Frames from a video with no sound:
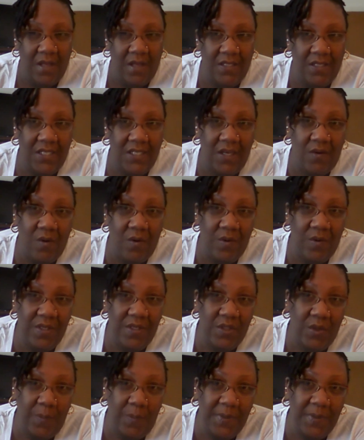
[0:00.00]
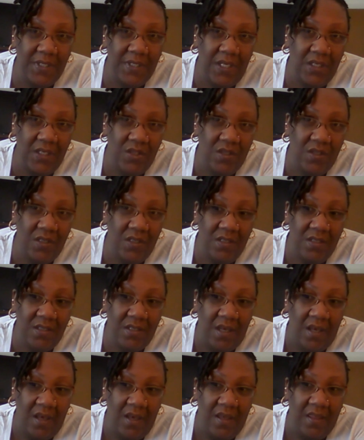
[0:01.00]
tarot
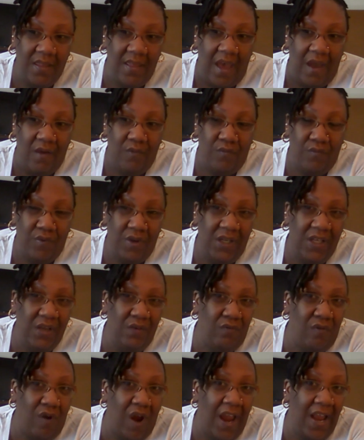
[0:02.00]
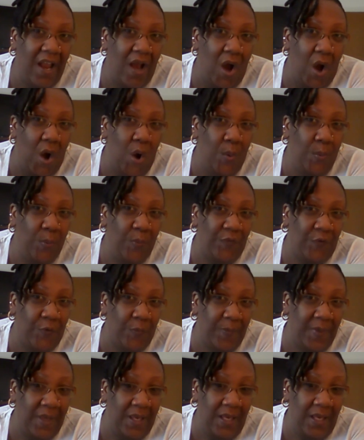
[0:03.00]
interpretations that really rang home
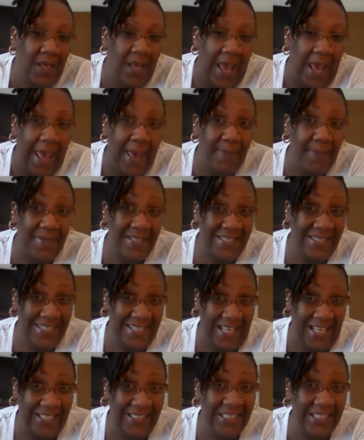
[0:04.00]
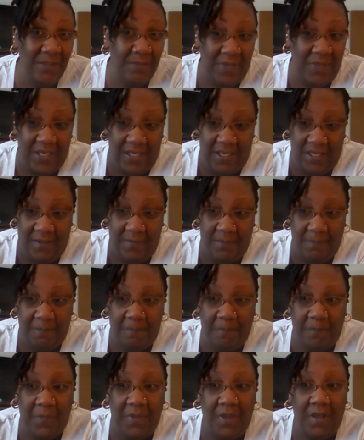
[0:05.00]
for me have been telling me
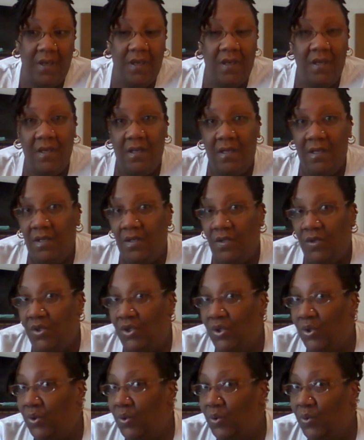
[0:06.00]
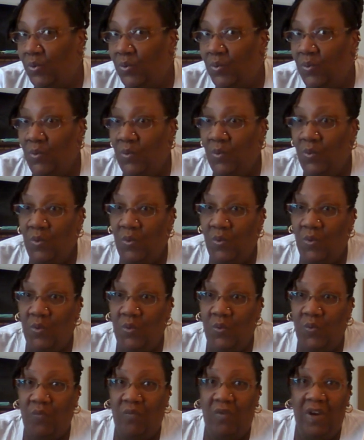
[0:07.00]
to
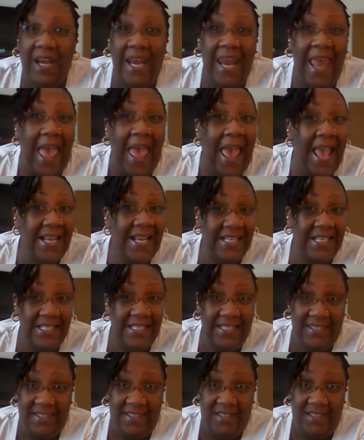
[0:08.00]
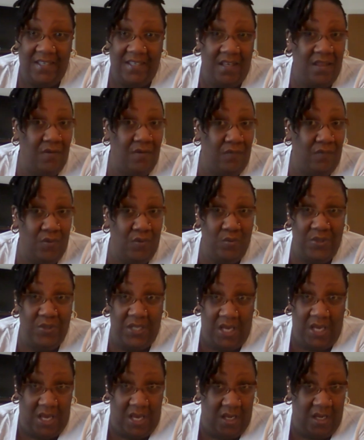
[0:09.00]
relax the
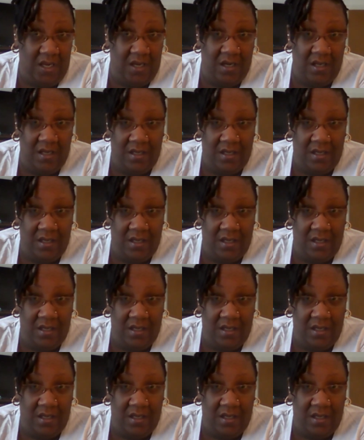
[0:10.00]
routine,